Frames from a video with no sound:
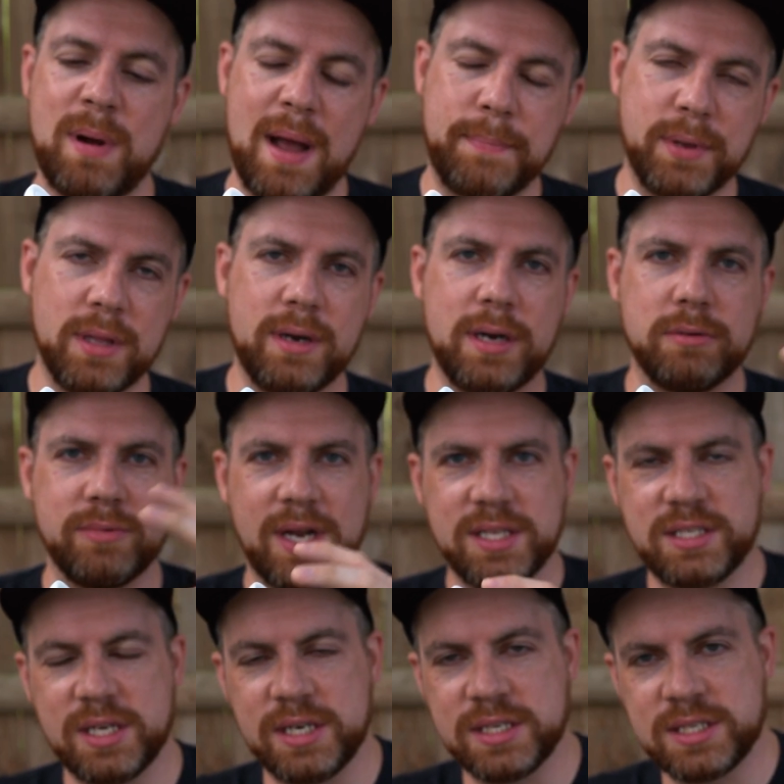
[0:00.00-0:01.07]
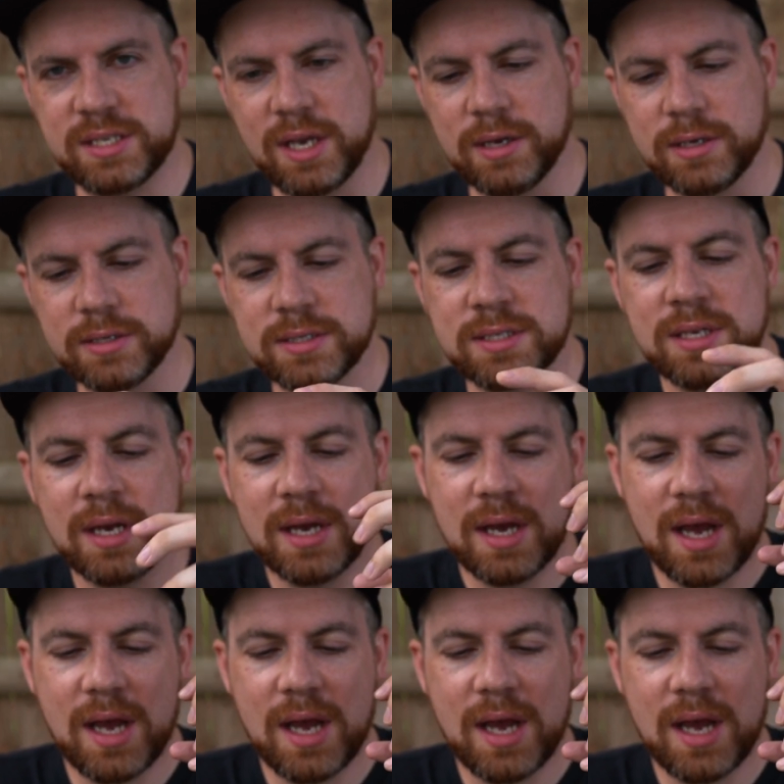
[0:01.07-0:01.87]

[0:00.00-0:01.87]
Popular and Rain City Skills.